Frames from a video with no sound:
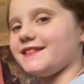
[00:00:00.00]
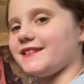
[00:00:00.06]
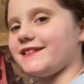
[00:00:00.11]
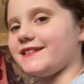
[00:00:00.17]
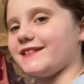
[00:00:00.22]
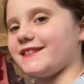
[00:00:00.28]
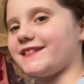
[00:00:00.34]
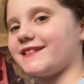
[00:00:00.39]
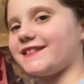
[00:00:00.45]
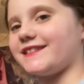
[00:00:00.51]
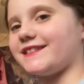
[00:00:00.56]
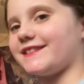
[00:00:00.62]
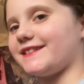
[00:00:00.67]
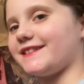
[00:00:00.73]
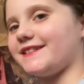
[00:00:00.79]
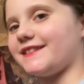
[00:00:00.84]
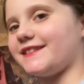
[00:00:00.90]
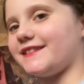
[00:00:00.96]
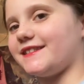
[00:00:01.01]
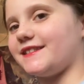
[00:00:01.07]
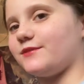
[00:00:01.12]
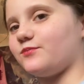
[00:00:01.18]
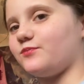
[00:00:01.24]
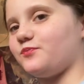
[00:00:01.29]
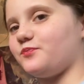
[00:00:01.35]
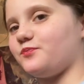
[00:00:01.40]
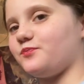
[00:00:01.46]

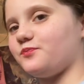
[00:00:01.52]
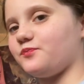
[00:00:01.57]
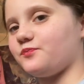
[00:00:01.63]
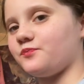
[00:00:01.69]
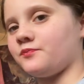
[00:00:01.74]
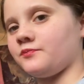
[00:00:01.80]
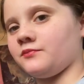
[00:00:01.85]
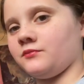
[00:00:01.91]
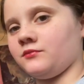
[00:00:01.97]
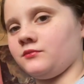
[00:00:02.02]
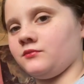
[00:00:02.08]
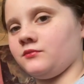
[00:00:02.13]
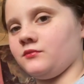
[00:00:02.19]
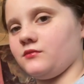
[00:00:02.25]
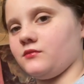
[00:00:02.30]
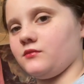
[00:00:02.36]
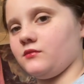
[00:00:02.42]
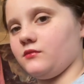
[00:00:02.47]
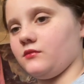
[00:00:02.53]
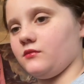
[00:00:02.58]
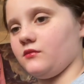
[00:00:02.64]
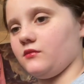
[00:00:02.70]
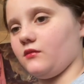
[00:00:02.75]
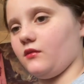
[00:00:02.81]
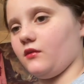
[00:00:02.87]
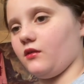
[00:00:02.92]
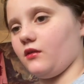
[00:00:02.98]

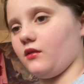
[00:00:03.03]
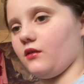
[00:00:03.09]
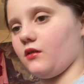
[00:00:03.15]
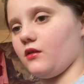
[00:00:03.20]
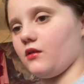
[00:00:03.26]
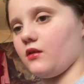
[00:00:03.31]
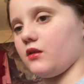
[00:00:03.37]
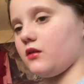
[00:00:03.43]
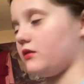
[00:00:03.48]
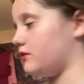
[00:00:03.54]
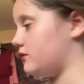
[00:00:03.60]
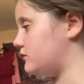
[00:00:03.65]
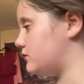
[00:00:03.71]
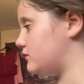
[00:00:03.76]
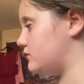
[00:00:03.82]
[no speech]